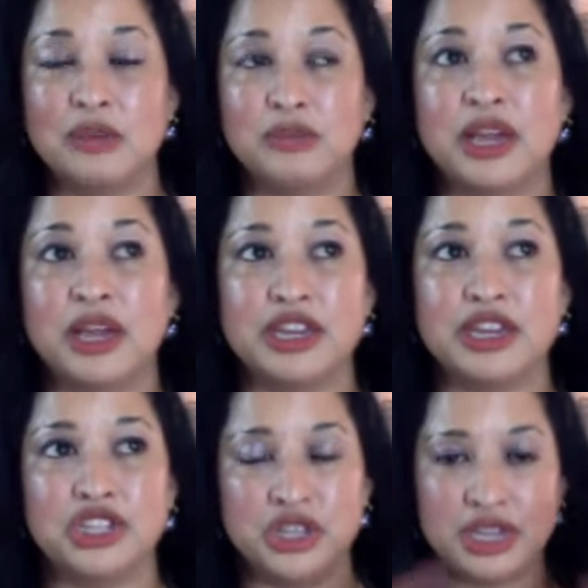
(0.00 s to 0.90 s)
Plug
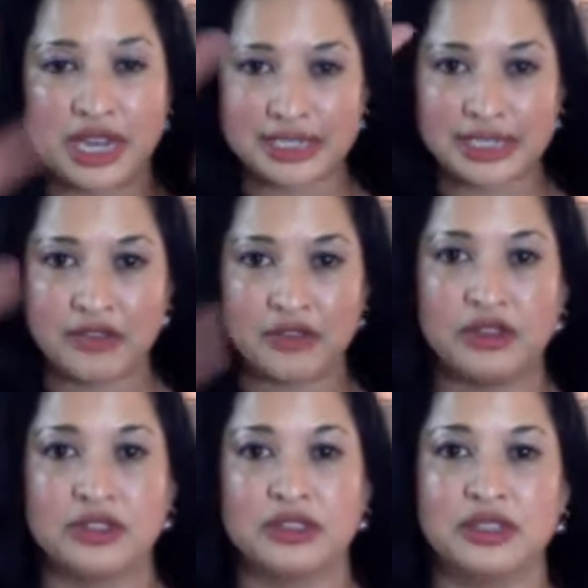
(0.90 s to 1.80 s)
into the next
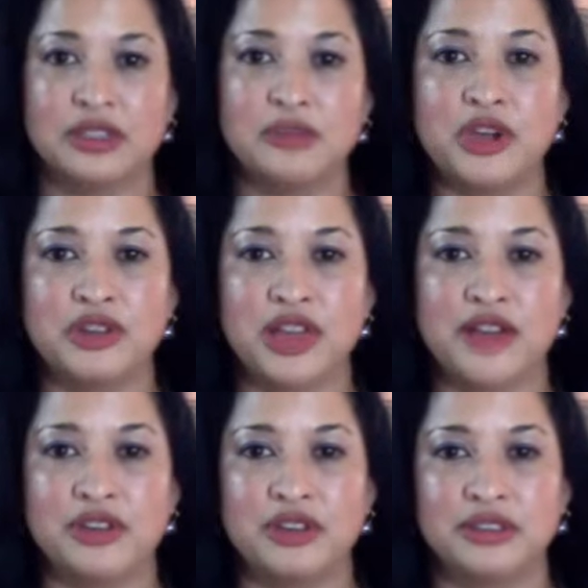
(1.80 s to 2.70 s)
level, the bigger level.